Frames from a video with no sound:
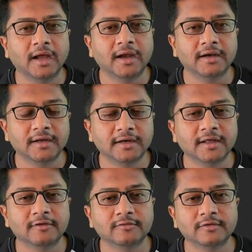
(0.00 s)
and it
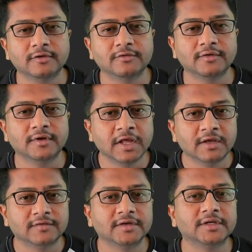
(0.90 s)
has used
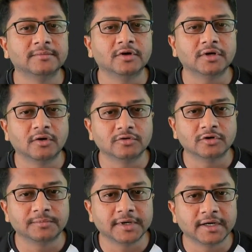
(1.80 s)

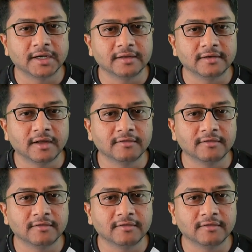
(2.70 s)
system.out.println.